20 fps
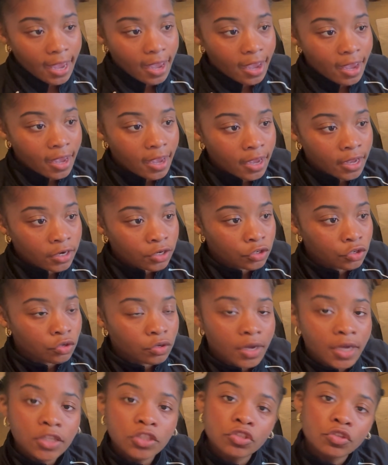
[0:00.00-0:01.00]
And
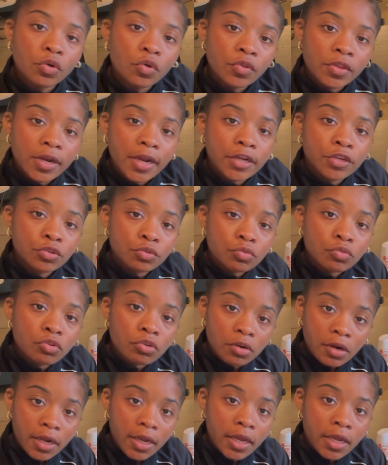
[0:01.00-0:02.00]
you guys know that I do
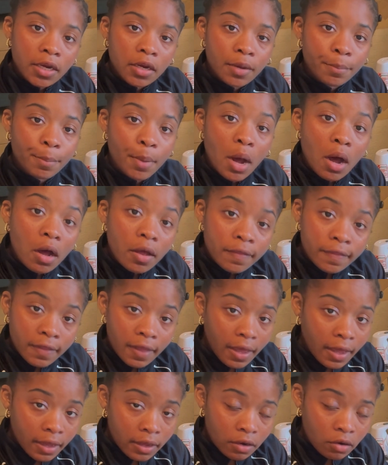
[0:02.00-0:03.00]
grade upon
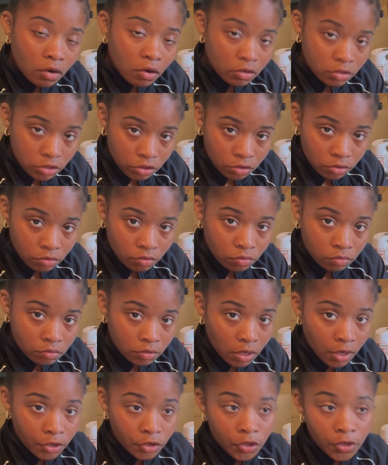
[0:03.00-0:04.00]
that also.
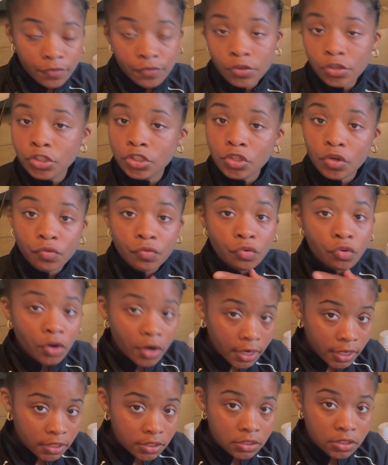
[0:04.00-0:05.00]
Are you giving yourself
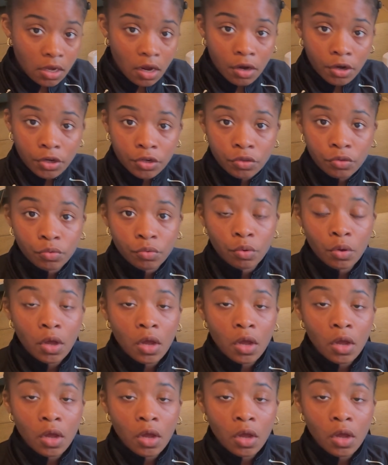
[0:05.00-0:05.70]
grace? Are you